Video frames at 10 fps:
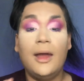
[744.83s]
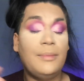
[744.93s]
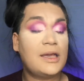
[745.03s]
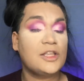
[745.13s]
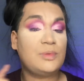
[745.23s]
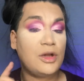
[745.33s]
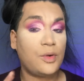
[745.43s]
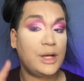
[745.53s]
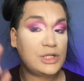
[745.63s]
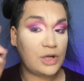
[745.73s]
because we are
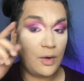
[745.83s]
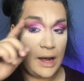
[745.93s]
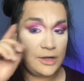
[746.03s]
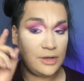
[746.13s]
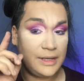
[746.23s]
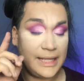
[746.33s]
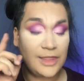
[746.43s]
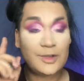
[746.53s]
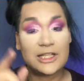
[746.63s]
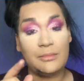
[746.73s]
going to go underneath
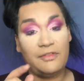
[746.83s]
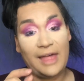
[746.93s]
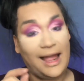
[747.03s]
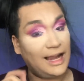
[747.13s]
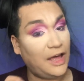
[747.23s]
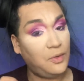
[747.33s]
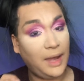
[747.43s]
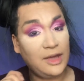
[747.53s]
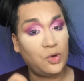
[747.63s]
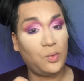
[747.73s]
with some of that Clown
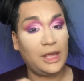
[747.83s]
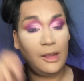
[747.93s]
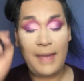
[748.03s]
White cream